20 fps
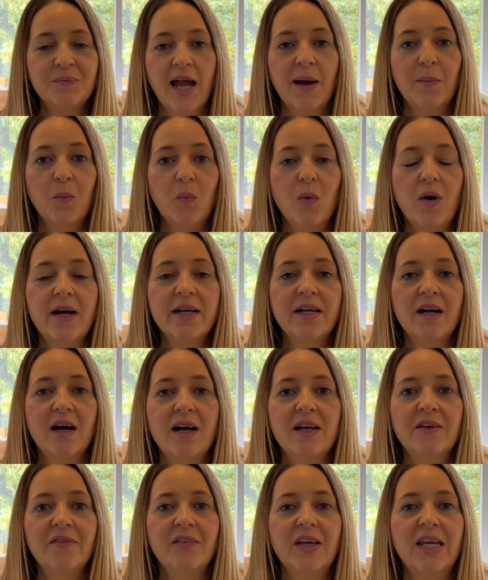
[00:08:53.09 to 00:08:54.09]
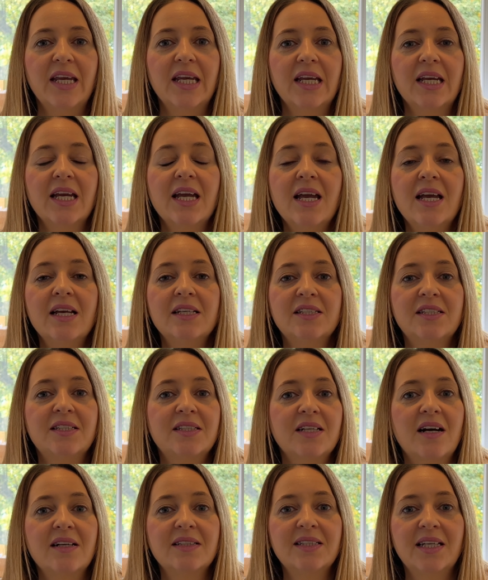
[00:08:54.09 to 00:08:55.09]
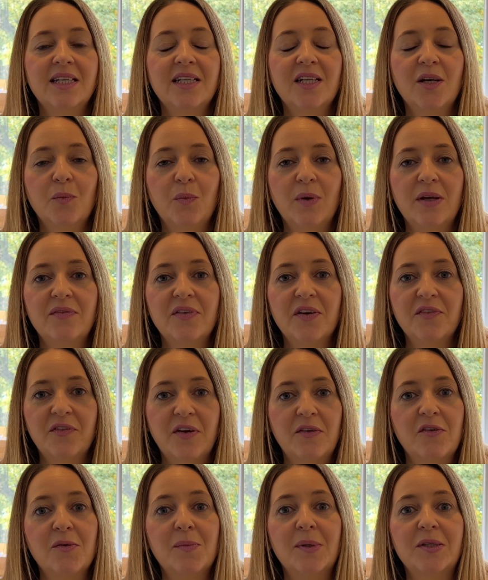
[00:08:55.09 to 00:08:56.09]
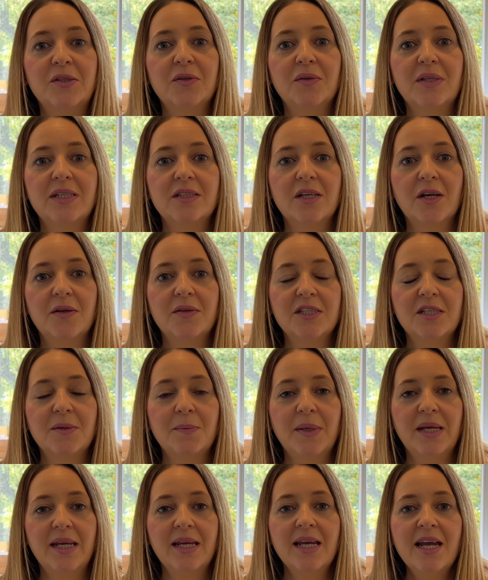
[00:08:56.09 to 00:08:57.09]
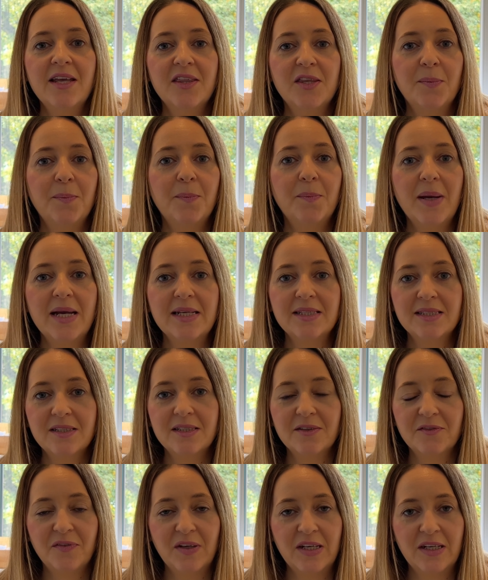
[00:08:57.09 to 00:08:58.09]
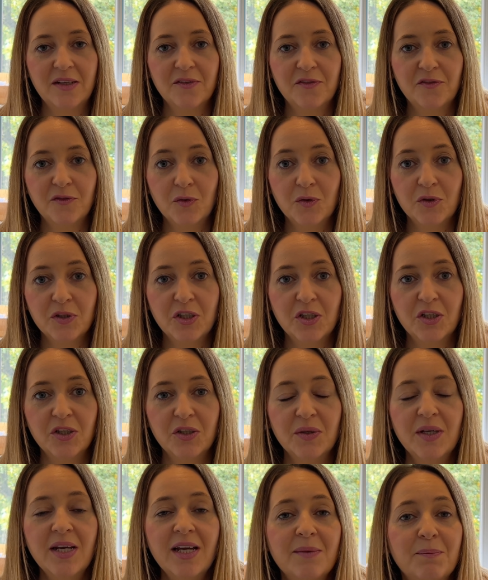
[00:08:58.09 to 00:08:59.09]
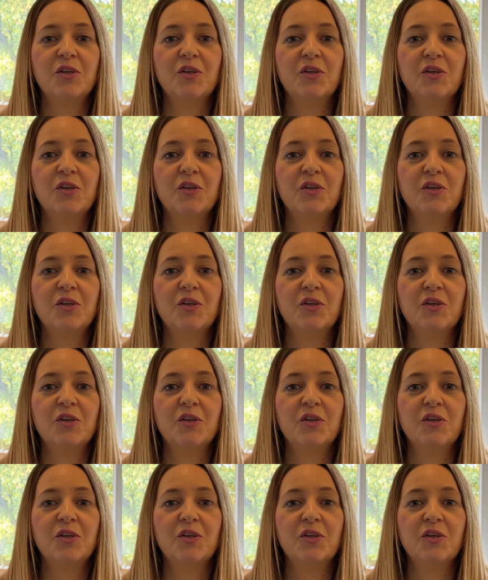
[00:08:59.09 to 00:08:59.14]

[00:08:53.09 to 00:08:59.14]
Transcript: and why I think starting with TheraBundle is going to be the best thing for you.